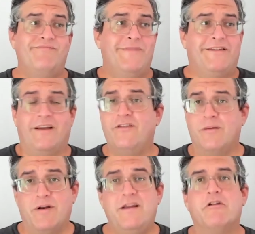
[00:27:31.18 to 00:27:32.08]
essentially
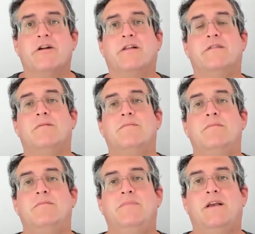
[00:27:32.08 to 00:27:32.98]
materialism
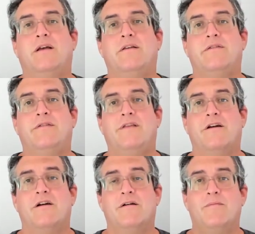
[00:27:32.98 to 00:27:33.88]
because
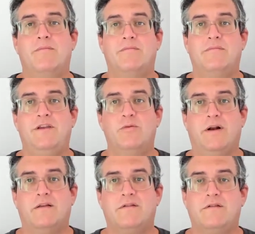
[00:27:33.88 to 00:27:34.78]
they're
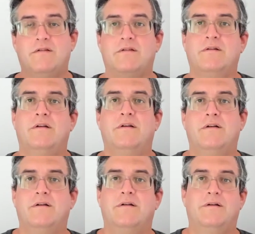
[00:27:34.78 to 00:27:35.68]
humanists,
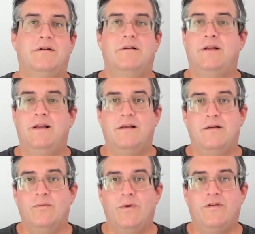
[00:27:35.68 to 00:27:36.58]

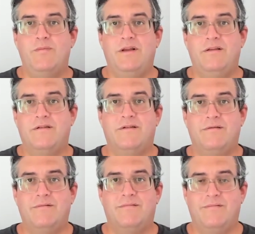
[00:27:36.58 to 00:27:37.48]
which means
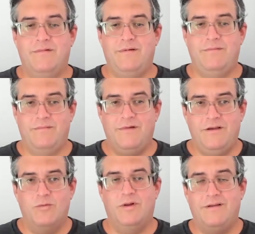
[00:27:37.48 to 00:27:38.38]

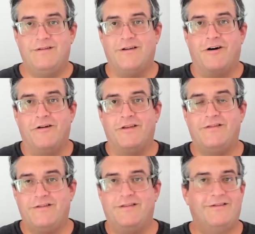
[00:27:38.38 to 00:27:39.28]
humans are the
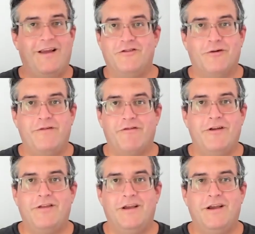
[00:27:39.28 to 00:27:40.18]
center of
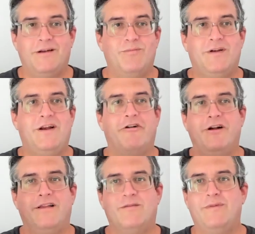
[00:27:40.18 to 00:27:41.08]
everything and
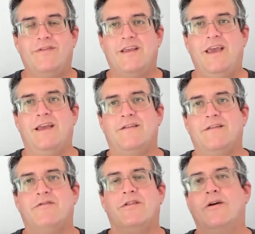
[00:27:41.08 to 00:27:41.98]
materialism is the case,
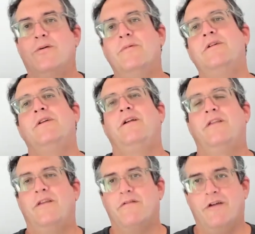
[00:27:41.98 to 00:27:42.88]
even though
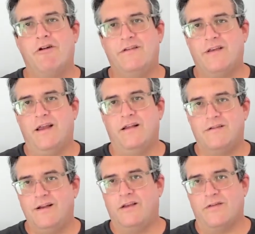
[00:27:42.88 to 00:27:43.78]
their very
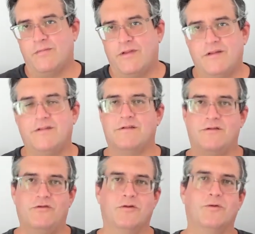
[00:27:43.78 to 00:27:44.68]
science tells them that this
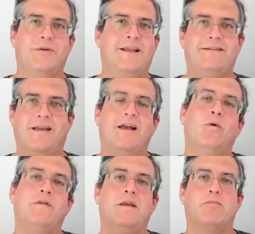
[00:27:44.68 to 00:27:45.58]
isn't true. But that's kind of
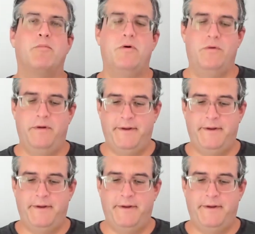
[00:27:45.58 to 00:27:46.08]
what they promote.